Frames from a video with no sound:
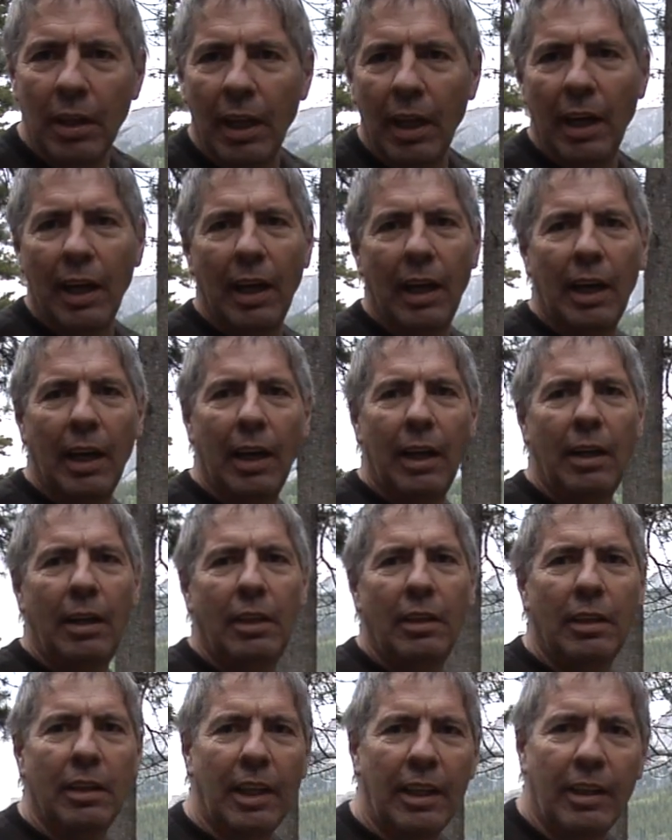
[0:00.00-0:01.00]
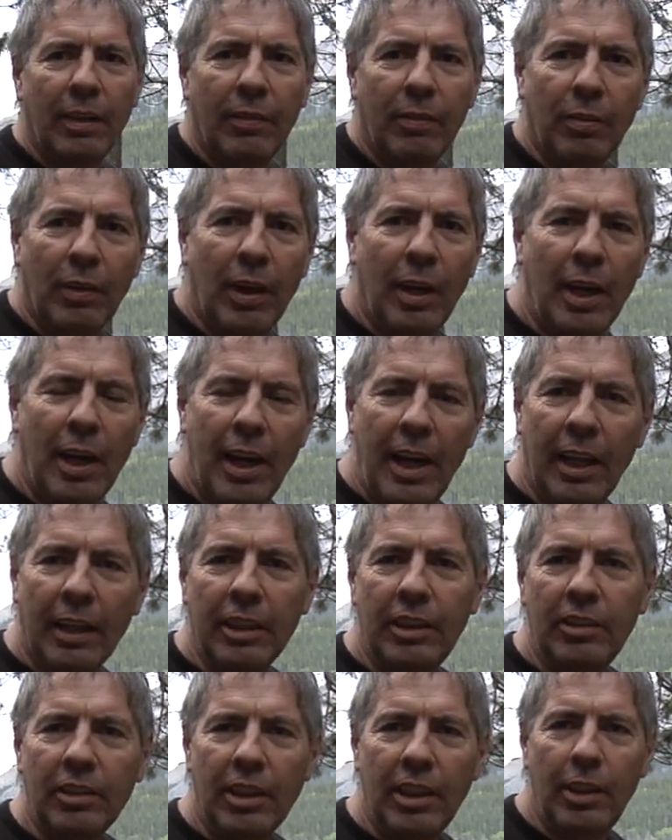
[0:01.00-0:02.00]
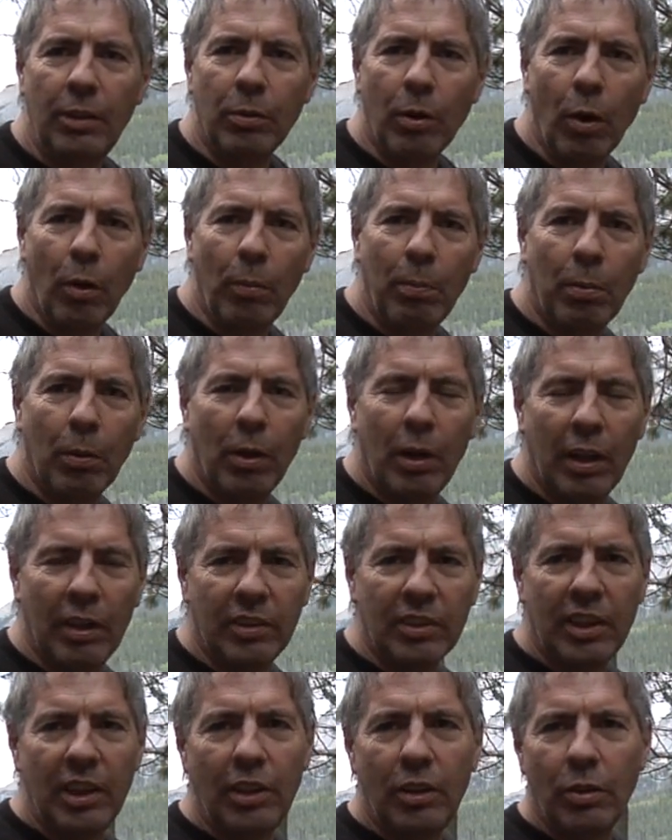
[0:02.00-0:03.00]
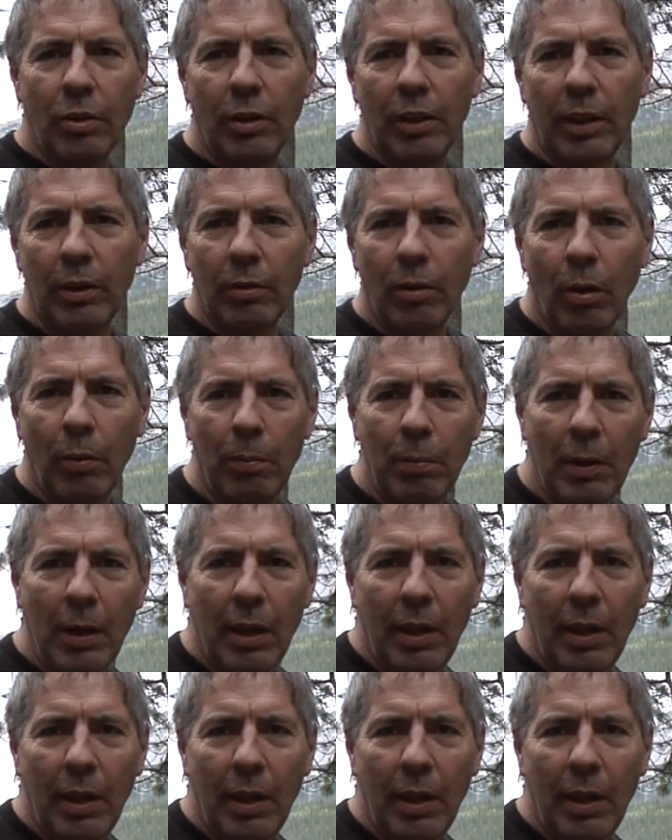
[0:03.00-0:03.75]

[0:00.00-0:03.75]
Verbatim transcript: uh, like if a heli ski rope or a ski touring rope.